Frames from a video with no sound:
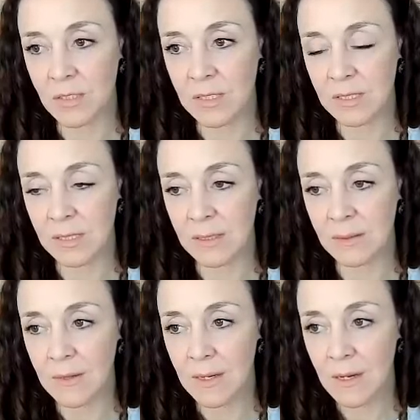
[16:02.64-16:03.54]
years
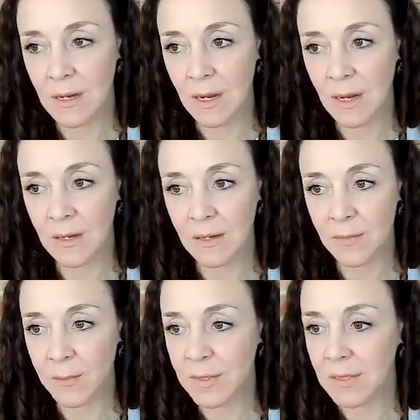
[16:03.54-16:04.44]
now, and
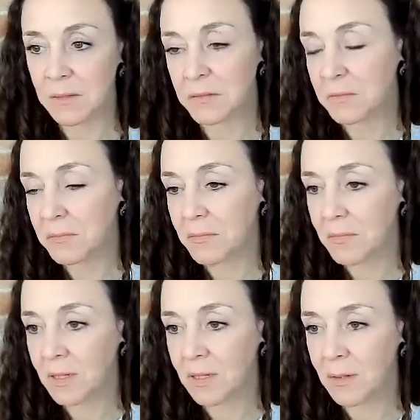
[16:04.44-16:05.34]
I've been in
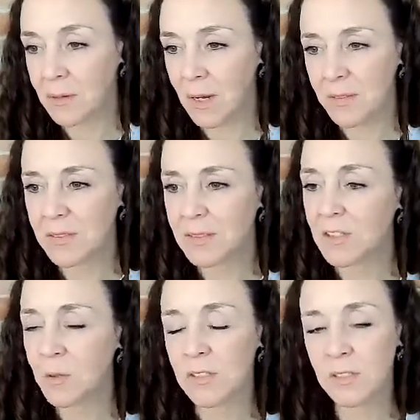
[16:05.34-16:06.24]
other
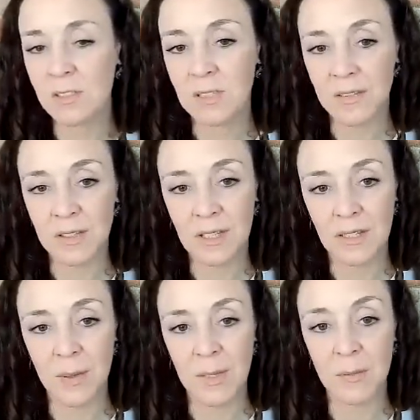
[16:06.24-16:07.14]
situations that I think
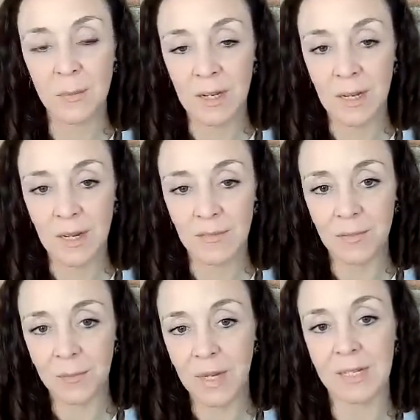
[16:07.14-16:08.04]
other people might have
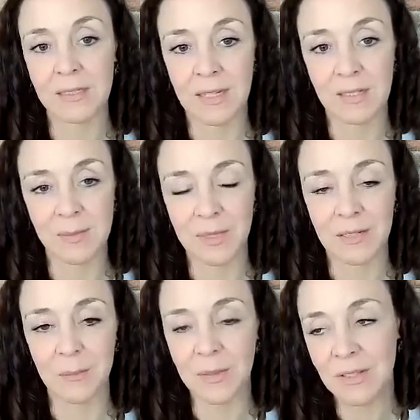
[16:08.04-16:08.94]
panic attacks
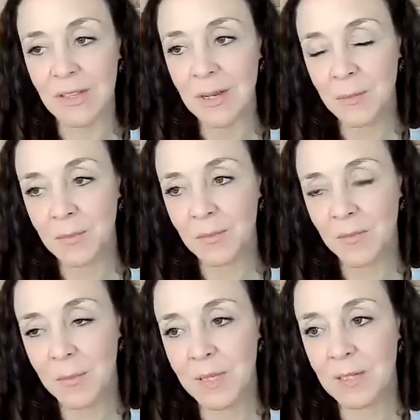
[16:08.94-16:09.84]
about, but
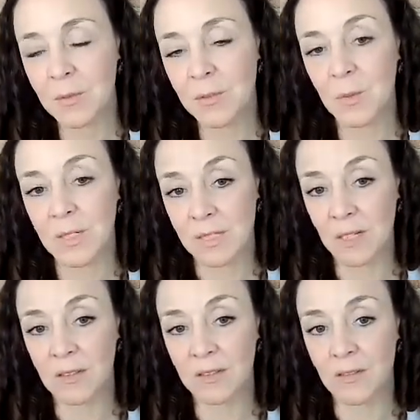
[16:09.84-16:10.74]
for me it was always a
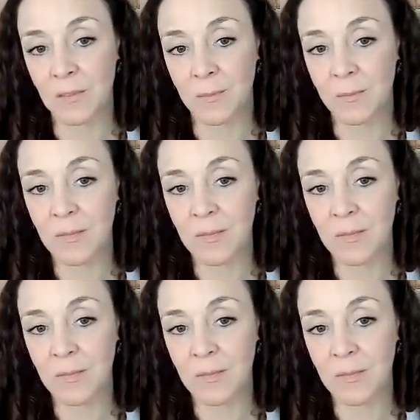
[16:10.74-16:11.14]
classroom.